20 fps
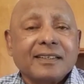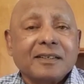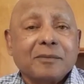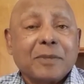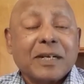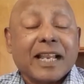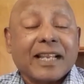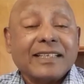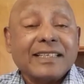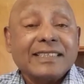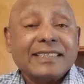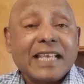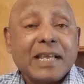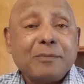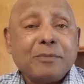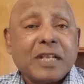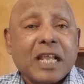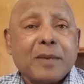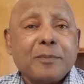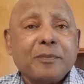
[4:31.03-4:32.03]
But at the
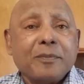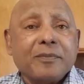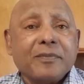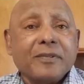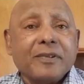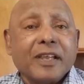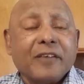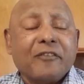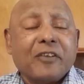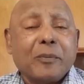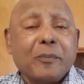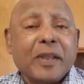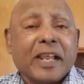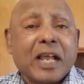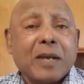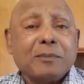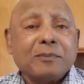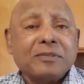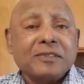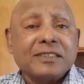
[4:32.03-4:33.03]
same time, if it
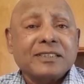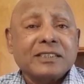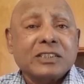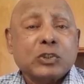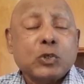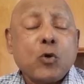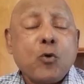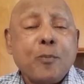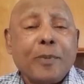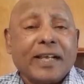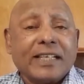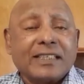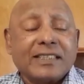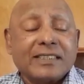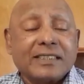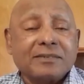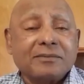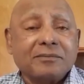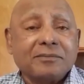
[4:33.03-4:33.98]
becomes too much,